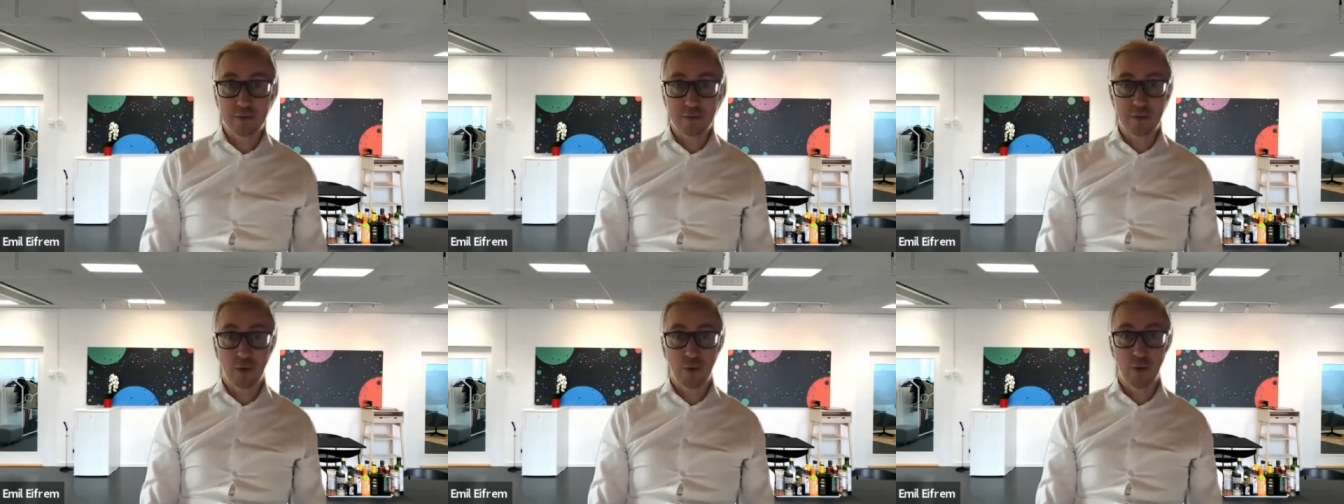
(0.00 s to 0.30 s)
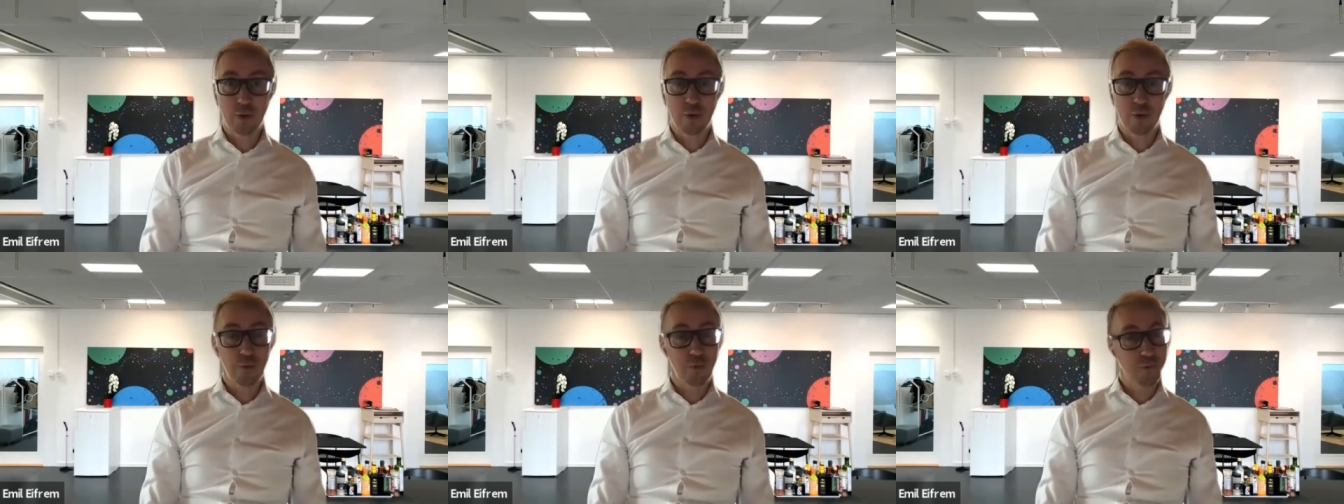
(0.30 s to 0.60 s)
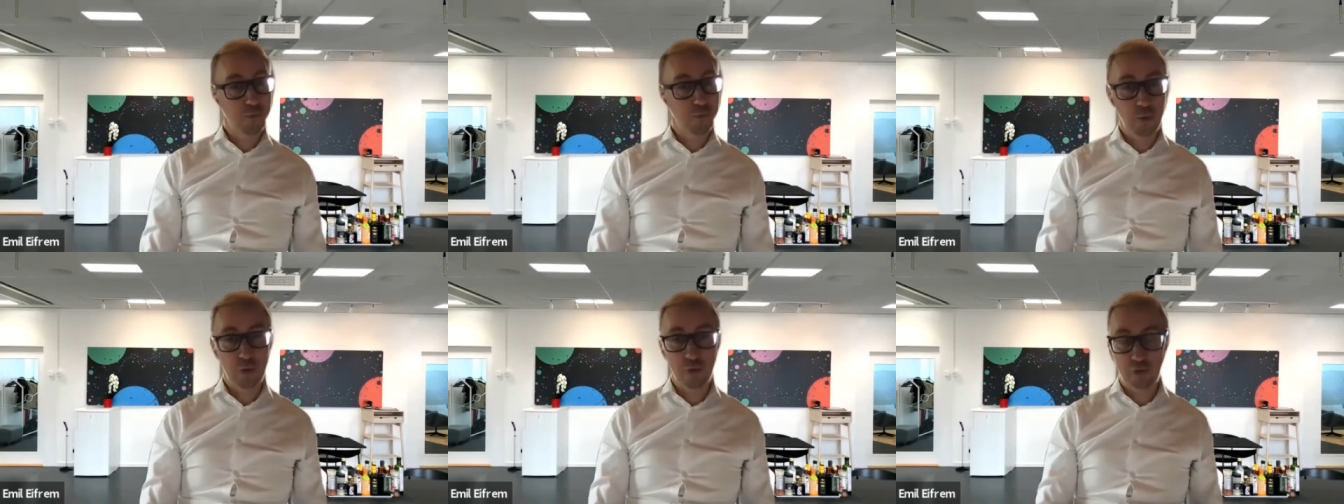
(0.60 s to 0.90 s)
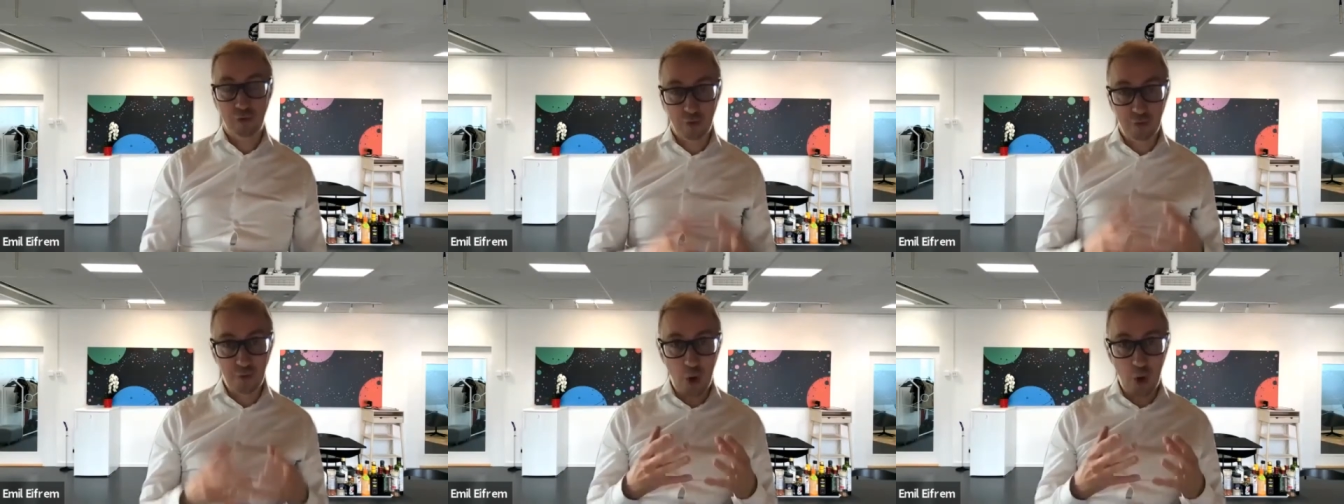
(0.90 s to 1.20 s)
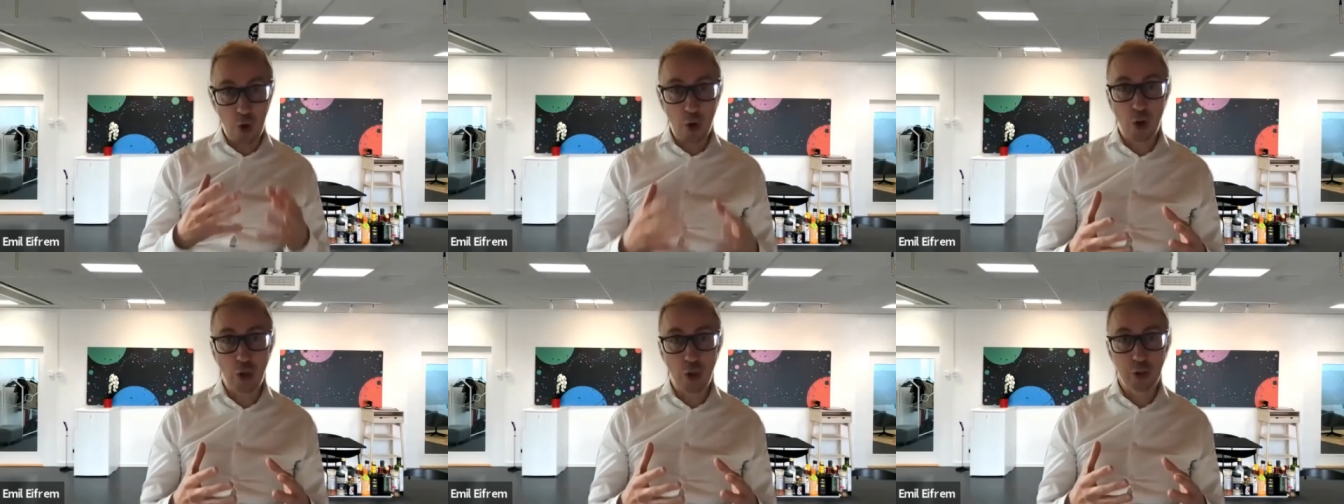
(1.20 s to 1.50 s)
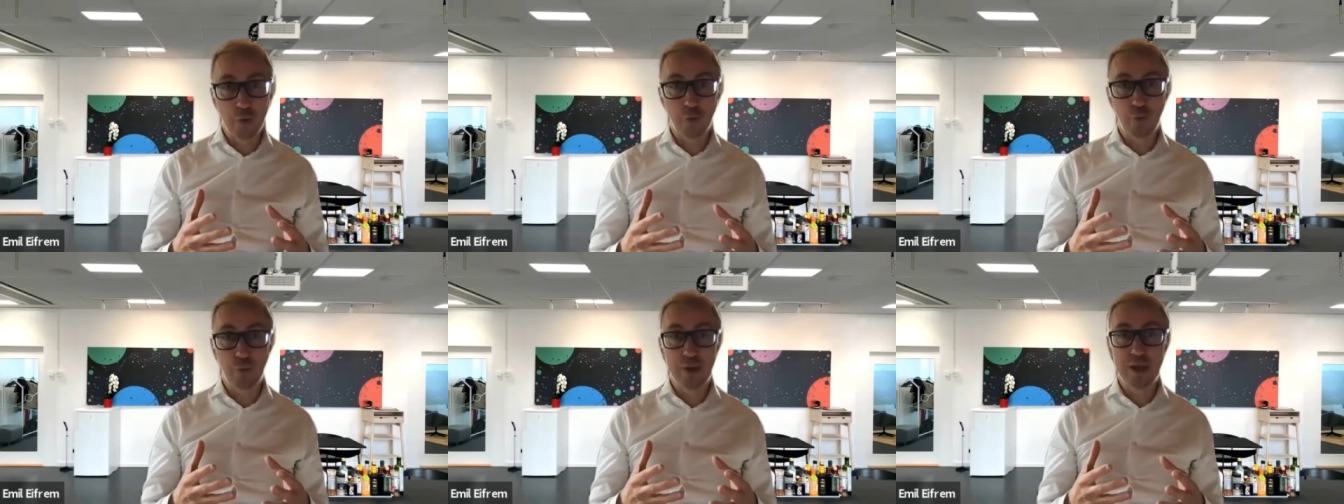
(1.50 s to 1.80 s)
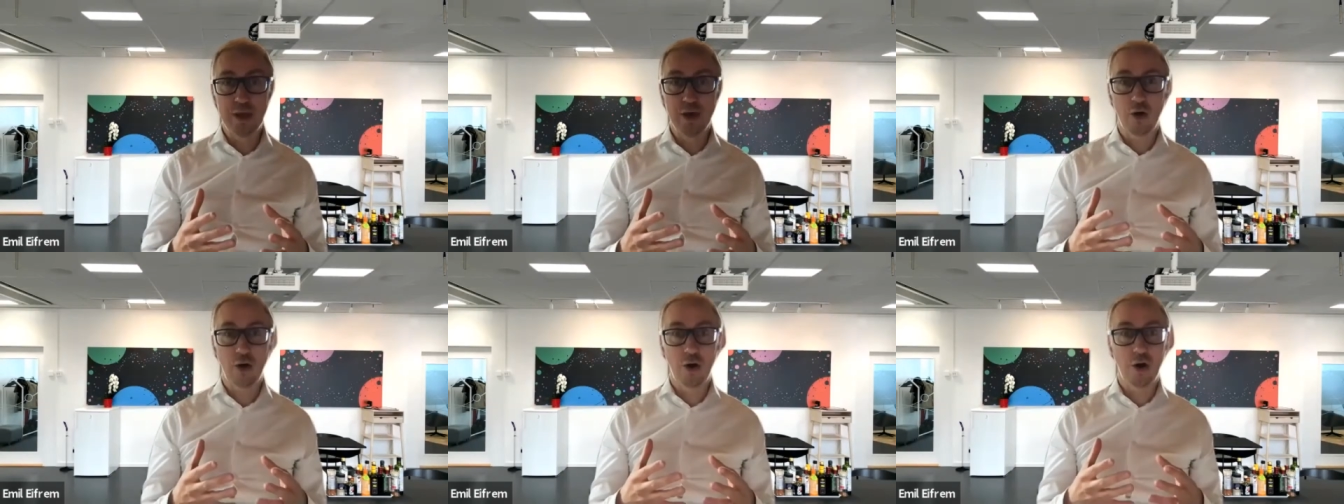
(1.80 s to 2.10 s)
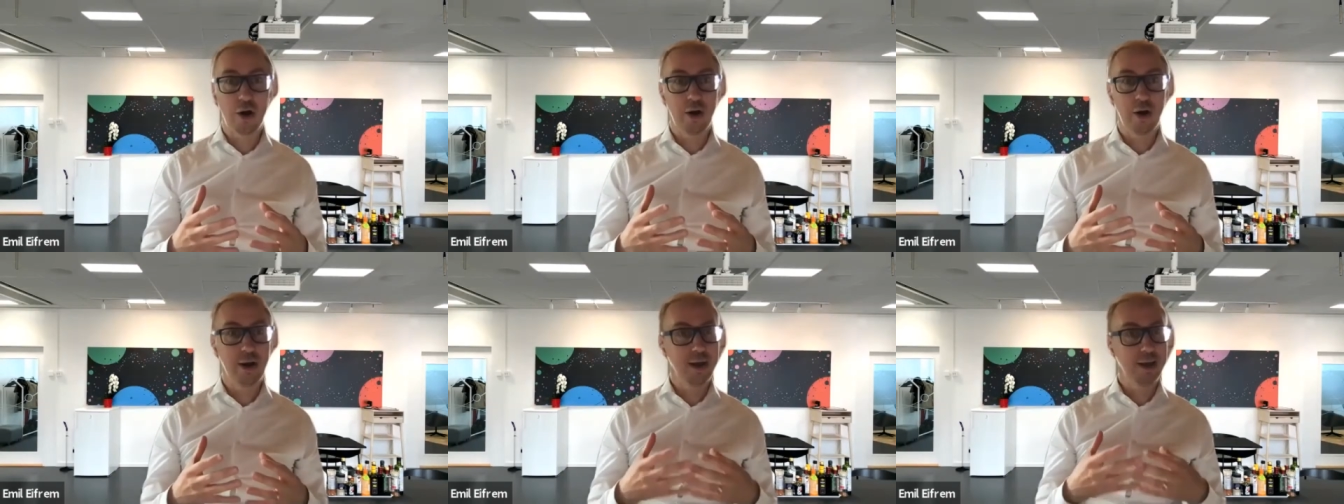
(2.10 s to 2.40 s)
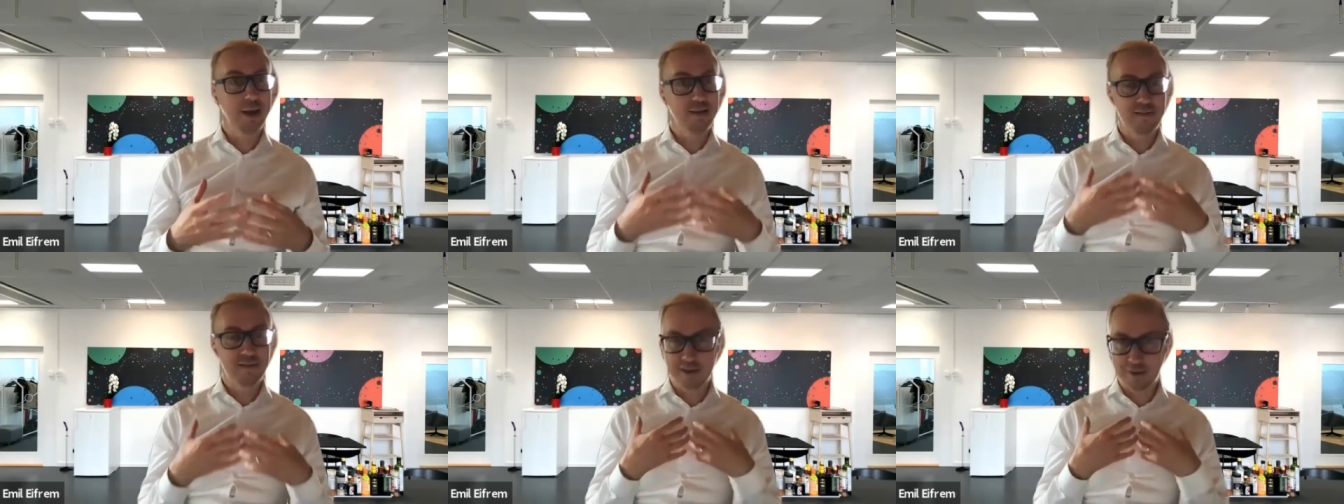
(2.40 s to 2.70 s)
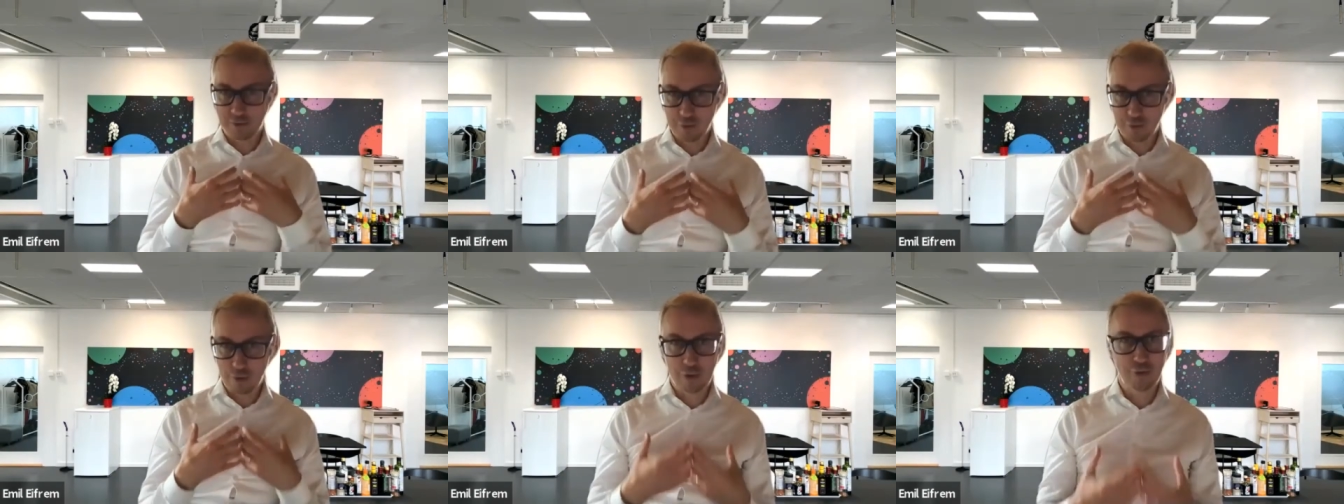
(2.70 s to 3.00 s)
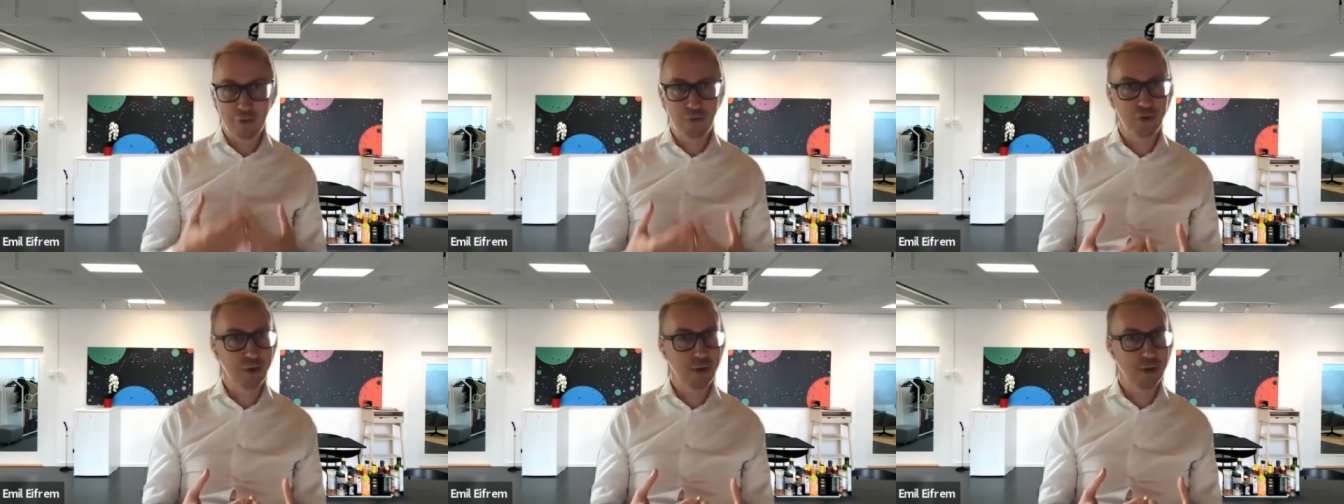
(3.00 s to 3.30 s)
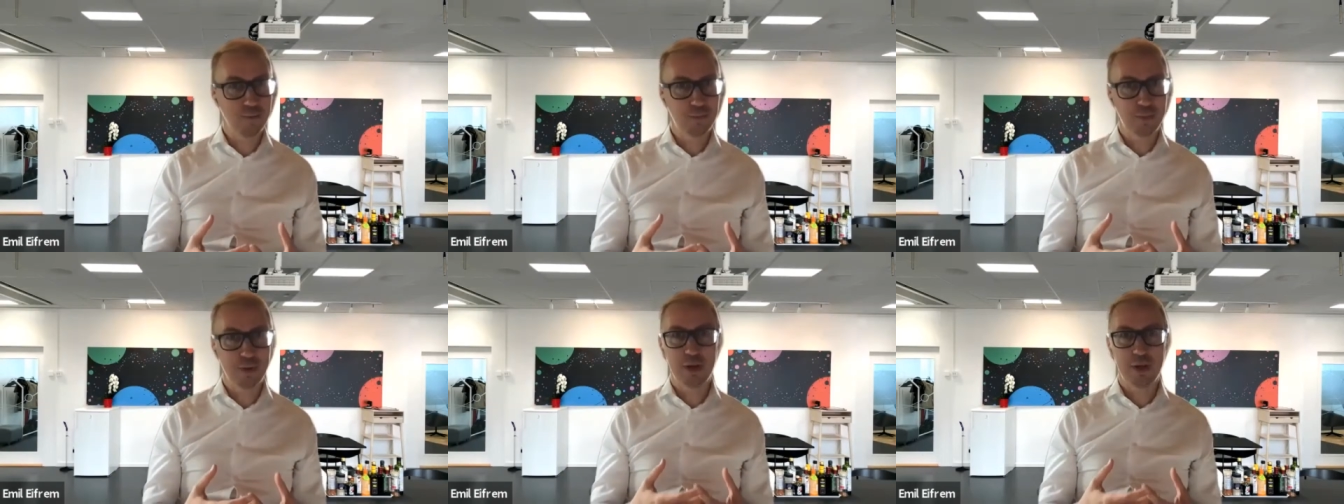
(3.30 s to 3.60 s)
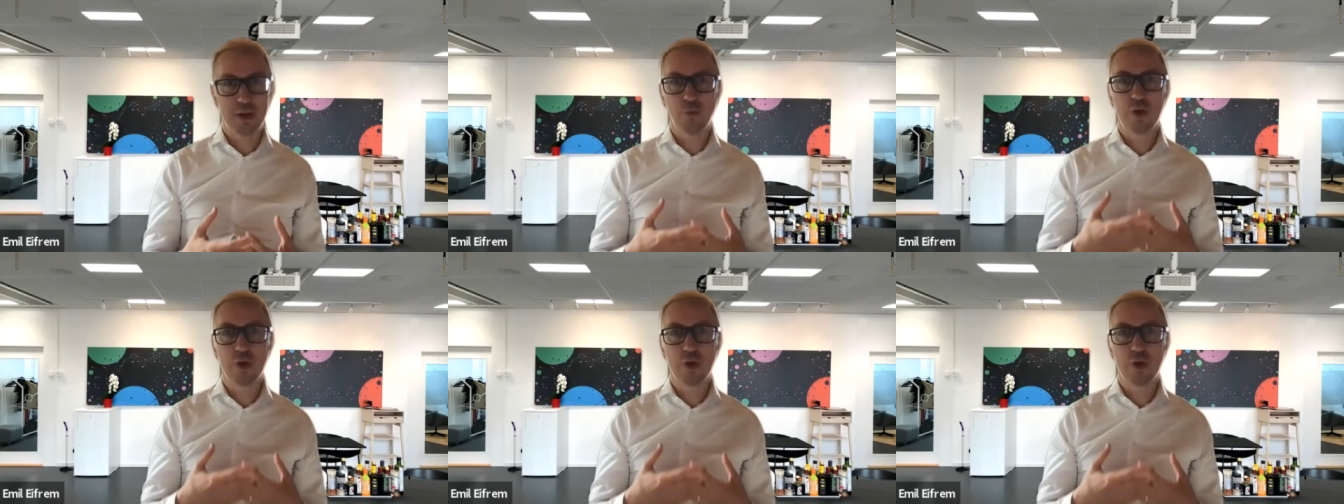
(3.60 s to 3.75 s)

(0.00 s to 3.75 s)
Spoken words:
So first of all, we are a technology company.